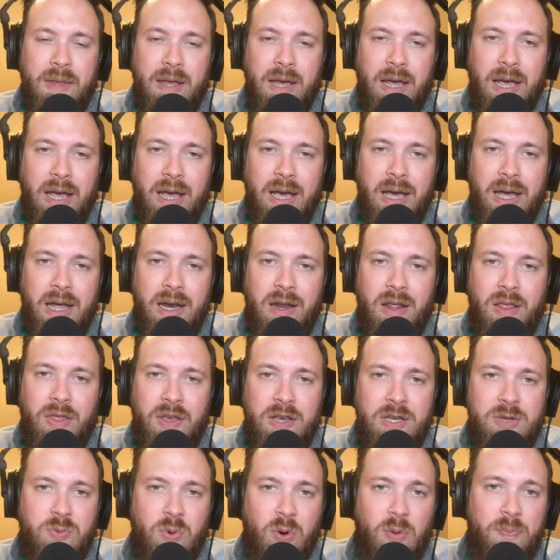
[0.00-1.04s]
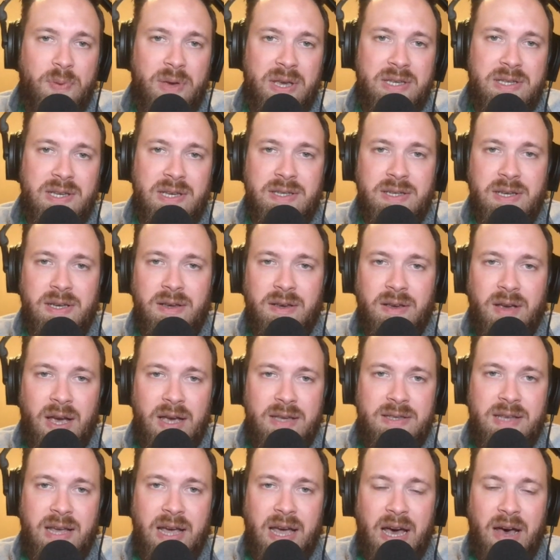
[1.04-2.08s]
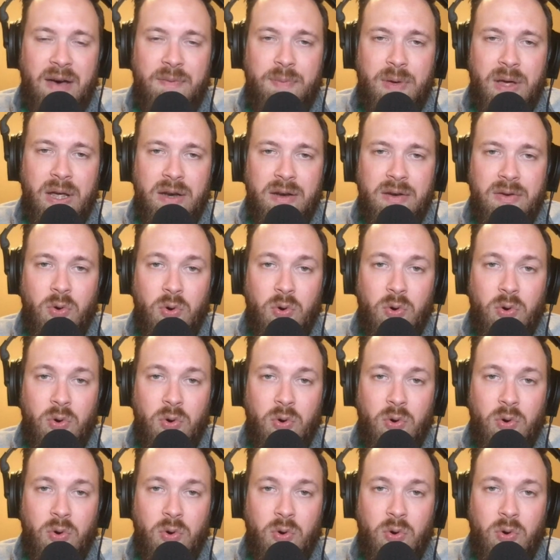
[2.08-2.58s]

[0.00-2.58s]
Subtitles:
and things won't be as easy as they have been,